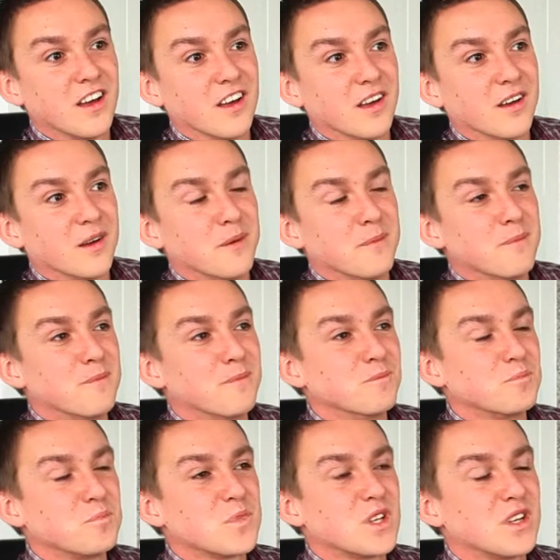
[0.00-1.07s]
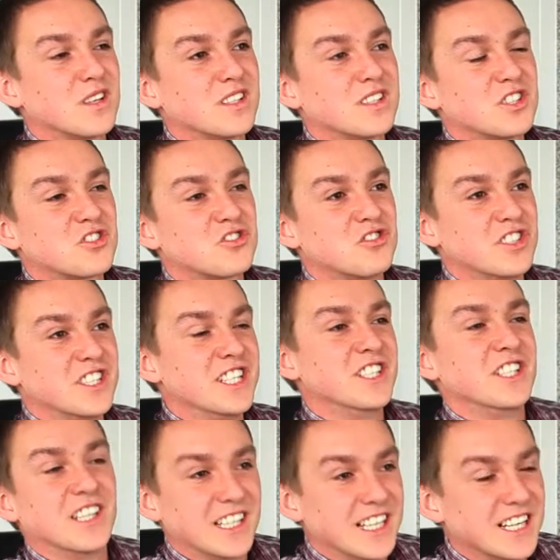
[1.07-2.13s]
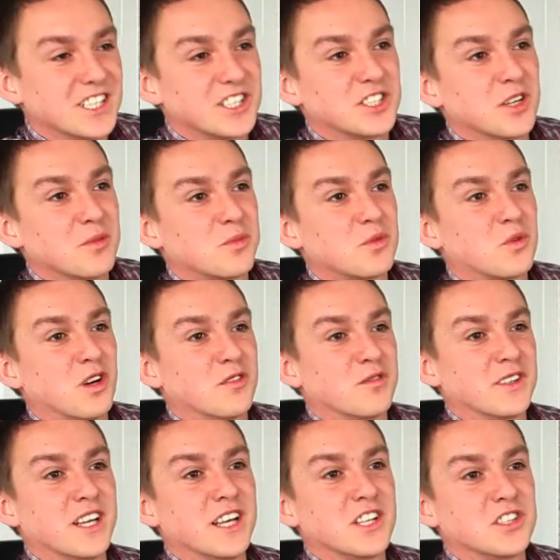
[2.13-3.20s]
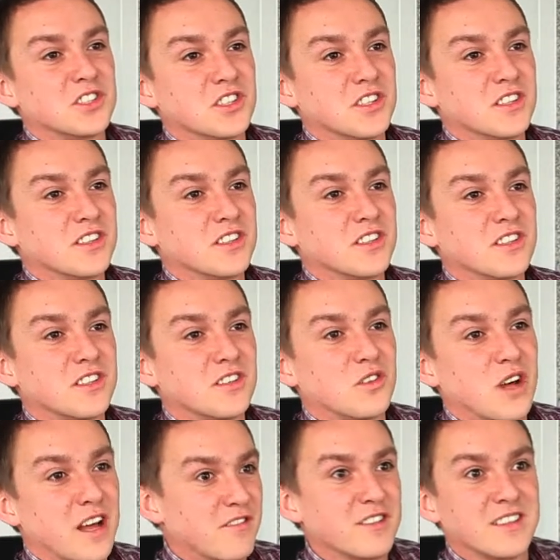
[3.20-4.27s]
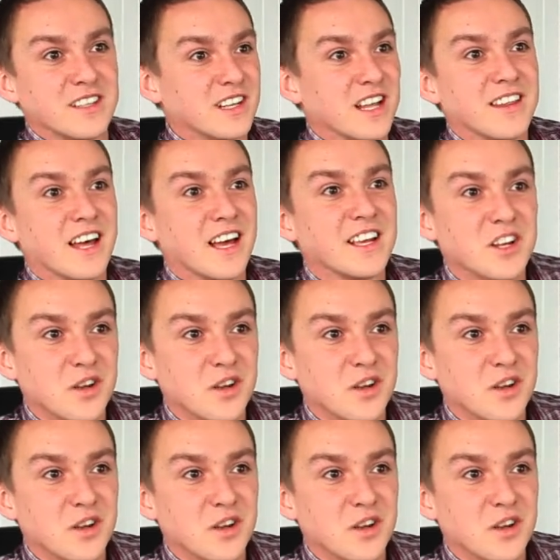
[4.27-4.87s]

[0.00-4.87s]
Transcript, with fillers: um, strategic leadership qualification, everything like that.